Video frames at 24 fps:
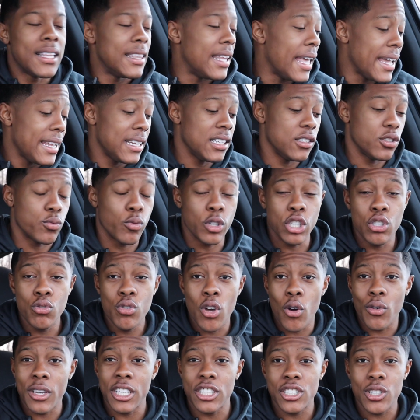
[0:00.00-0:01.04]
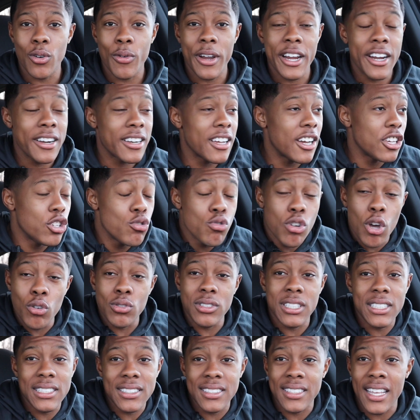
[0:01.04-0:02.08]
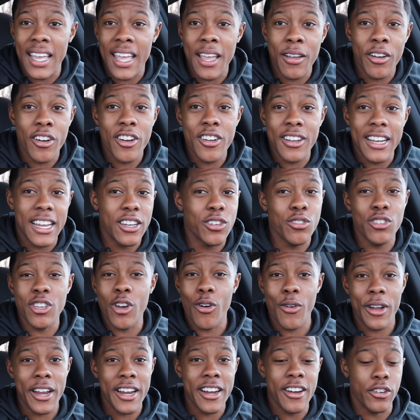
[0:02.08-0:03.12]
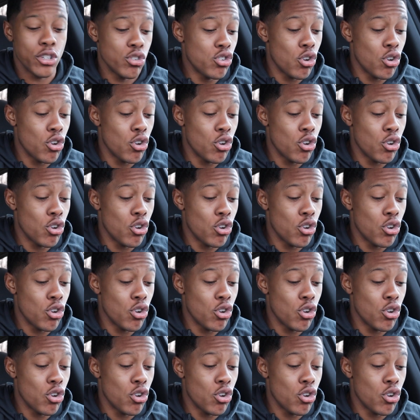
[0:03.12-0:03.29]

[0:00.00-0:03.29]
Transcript: Ladies, when you go get your hair done, you go to the same girl that do your hair.